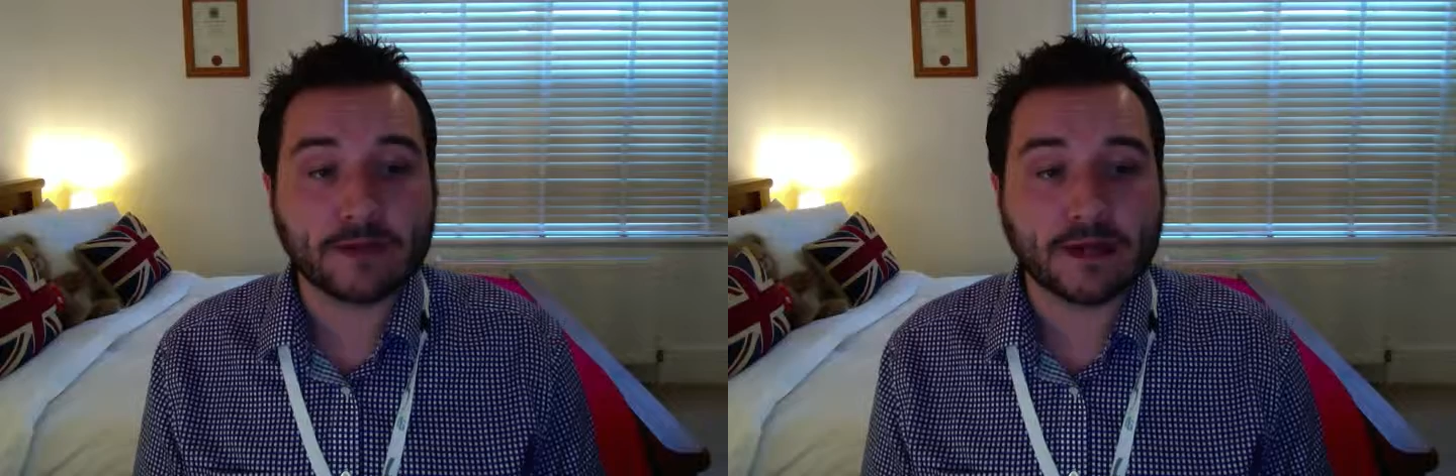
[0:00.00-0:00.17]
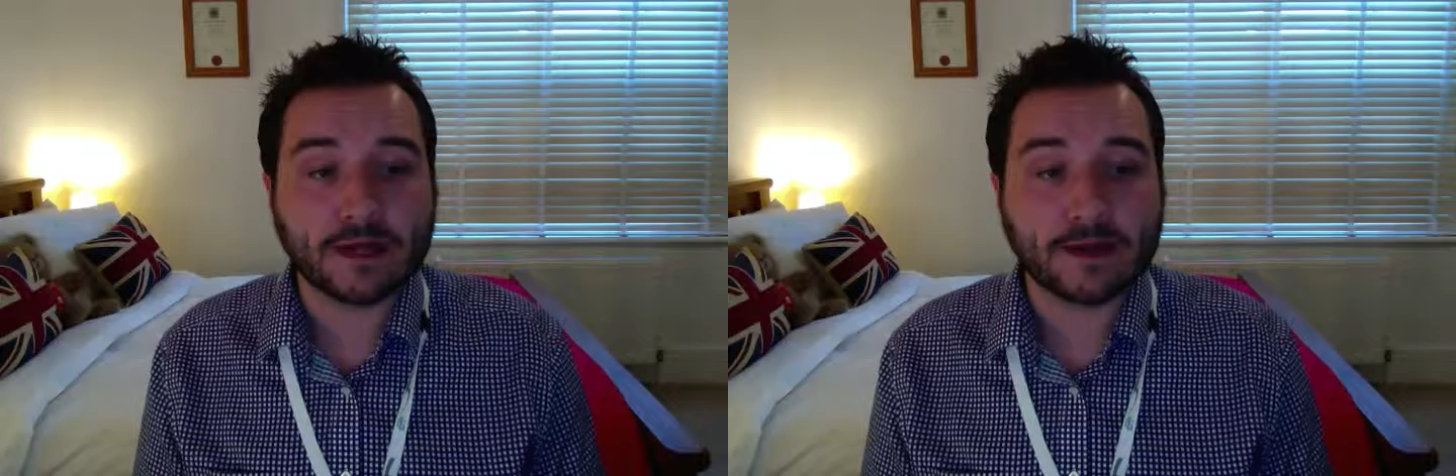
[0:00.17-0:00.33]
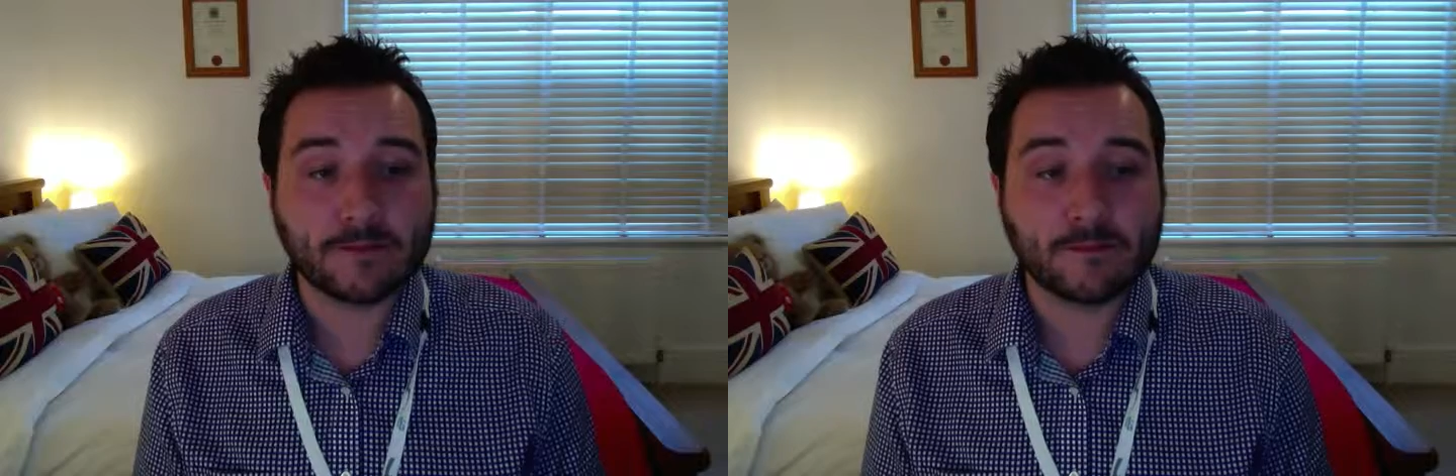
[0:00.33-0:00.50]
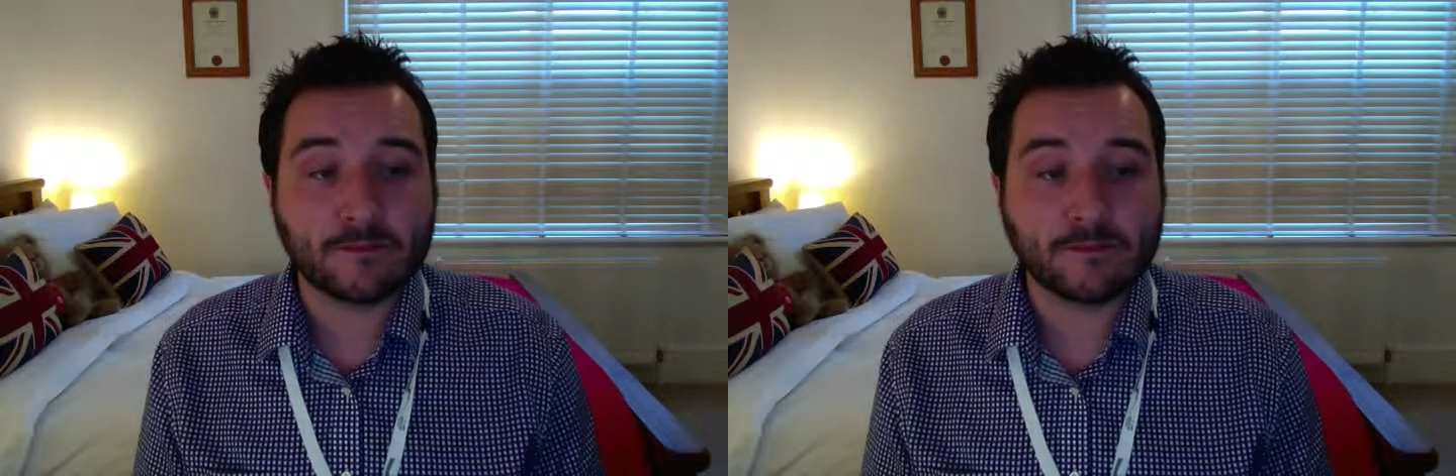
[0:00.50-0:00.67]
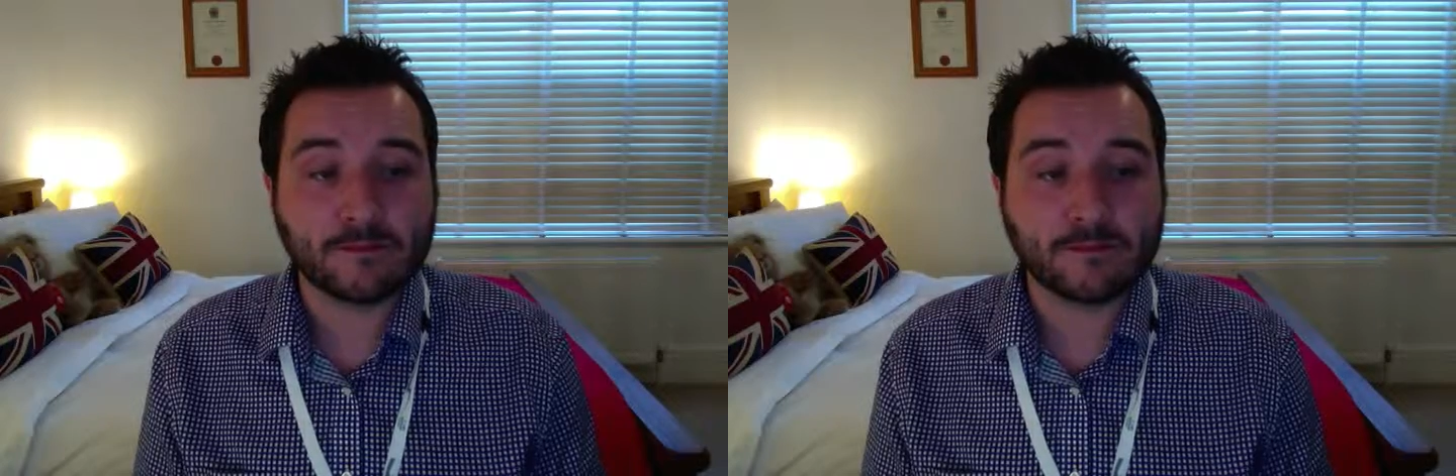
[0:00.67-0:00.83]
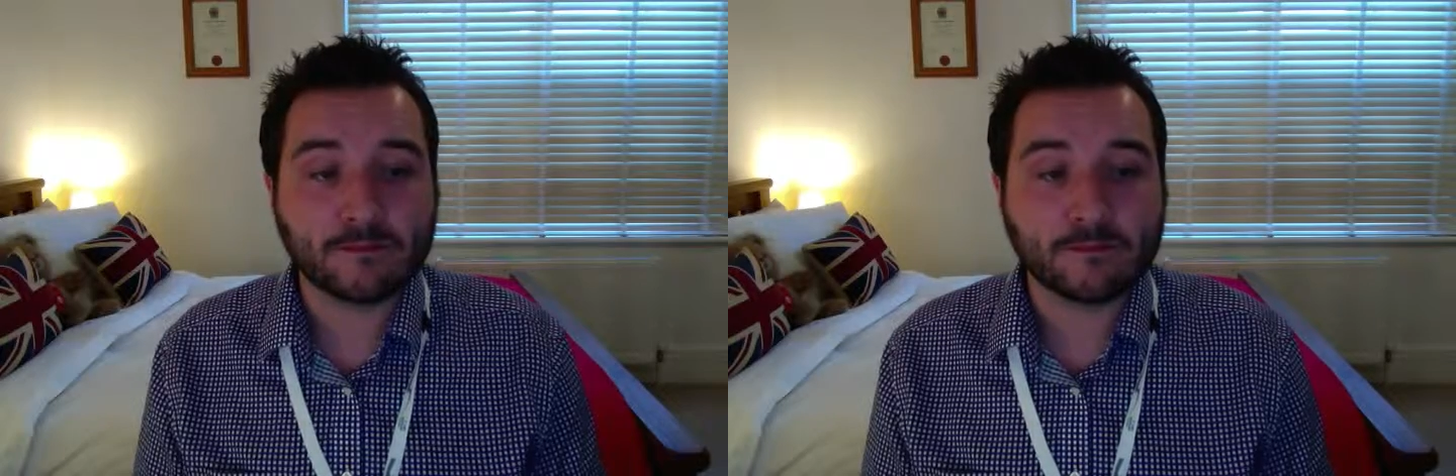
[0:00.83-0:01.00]

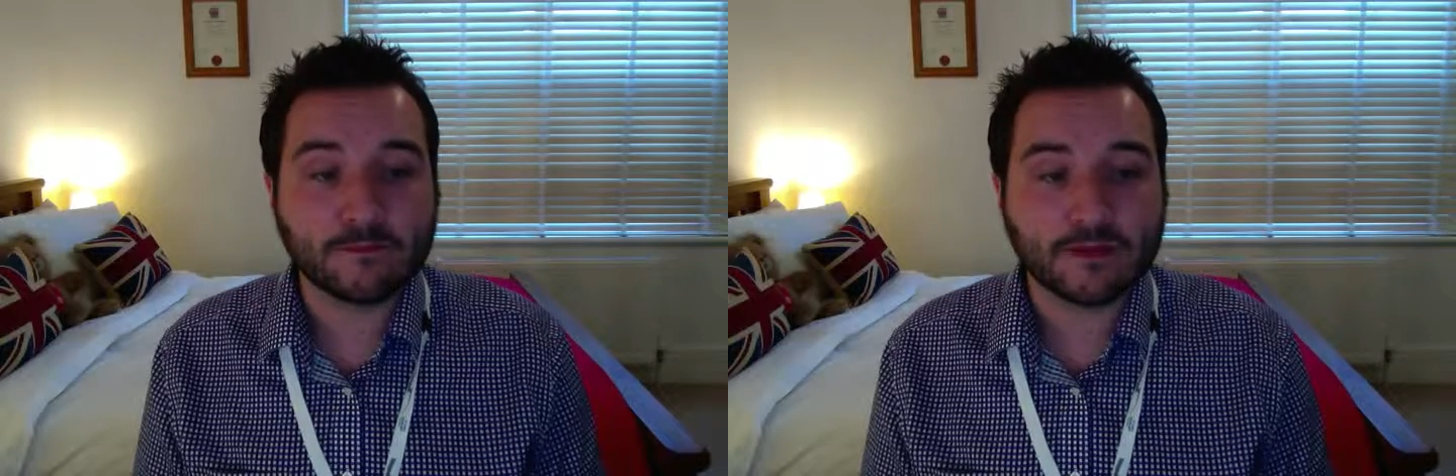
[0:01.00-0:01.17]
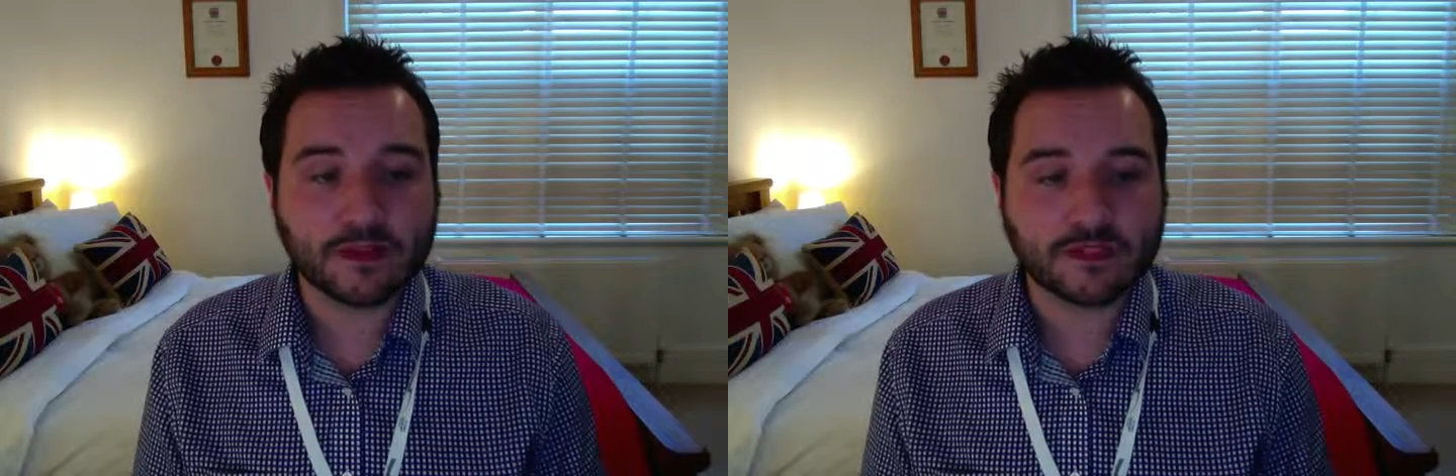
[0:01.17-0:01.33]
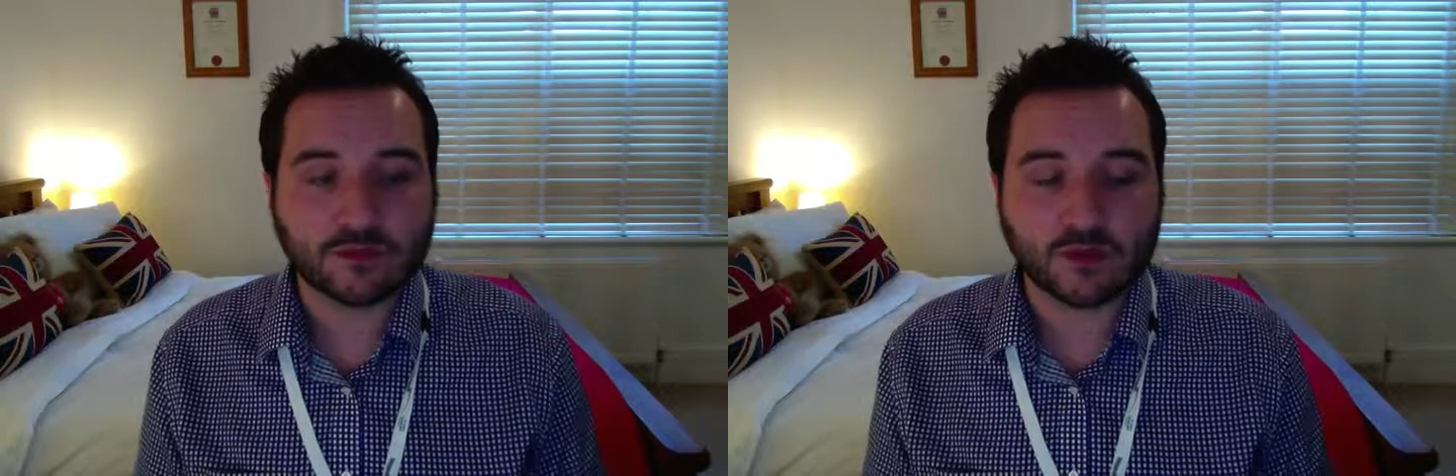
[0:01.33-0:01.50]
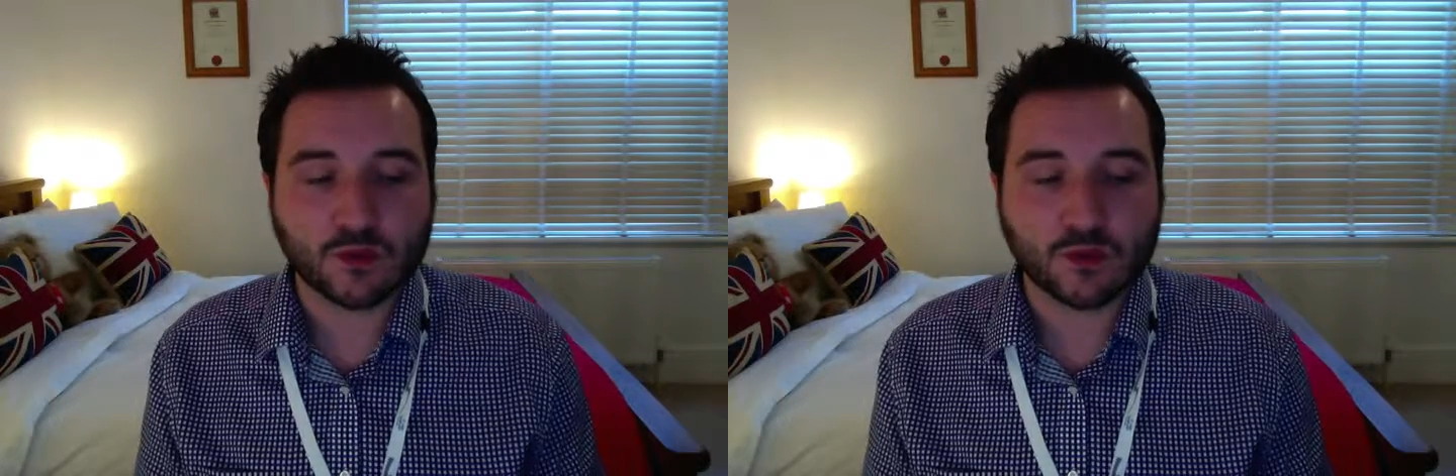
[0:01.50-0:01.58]
Um, some